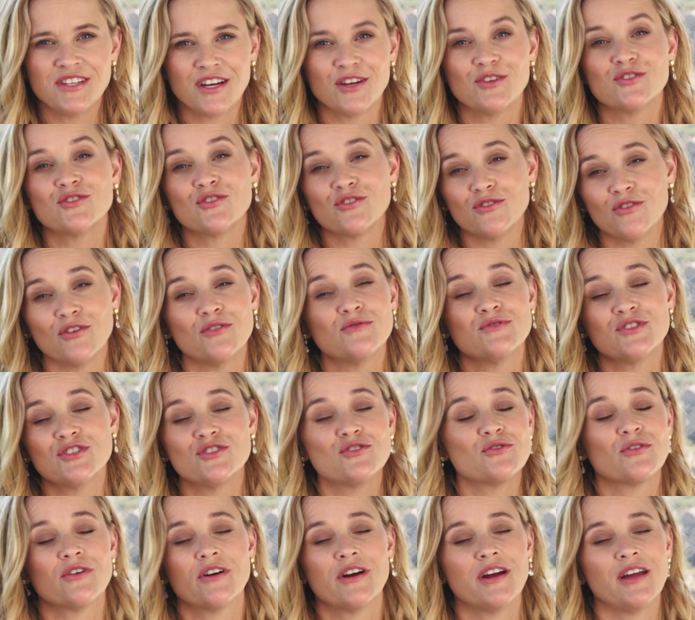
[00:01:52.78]
tells her own
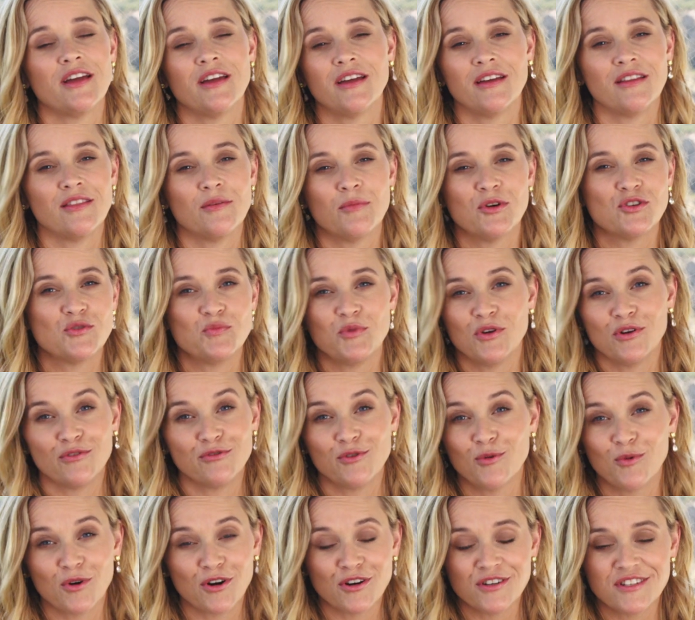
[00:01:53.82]
story in the most
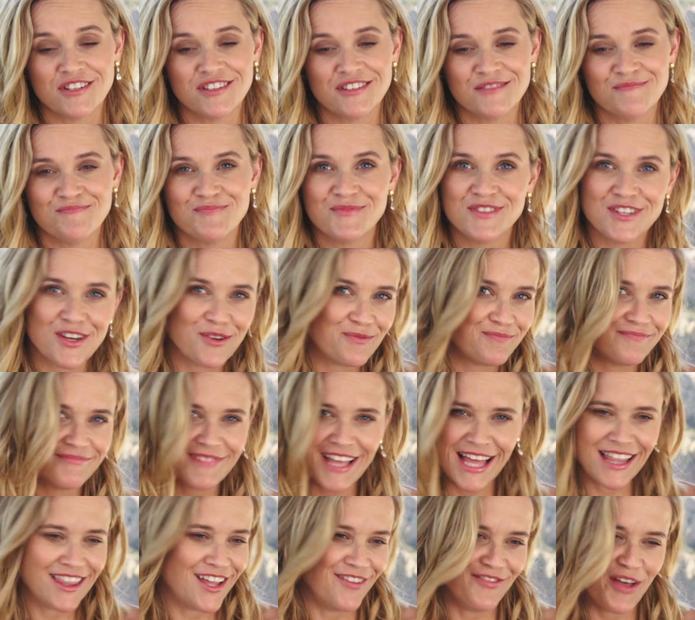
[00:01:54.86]
beautiful words. So
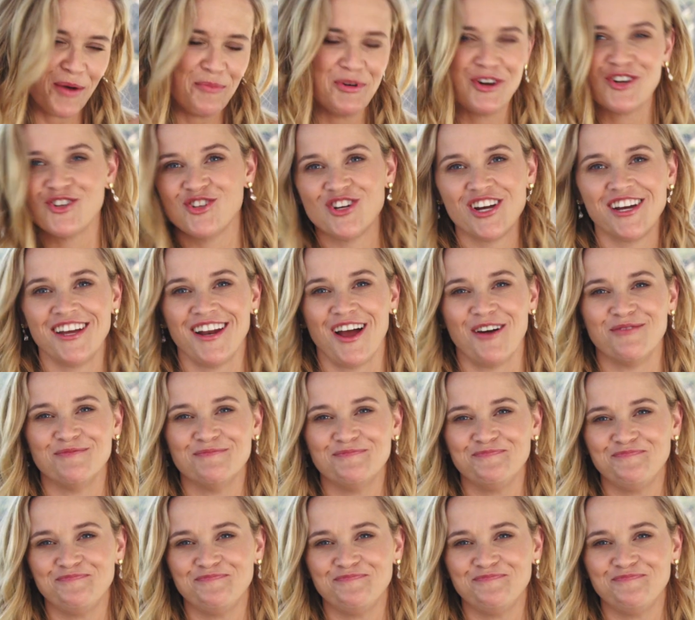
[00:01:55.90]
I love that book, check it out.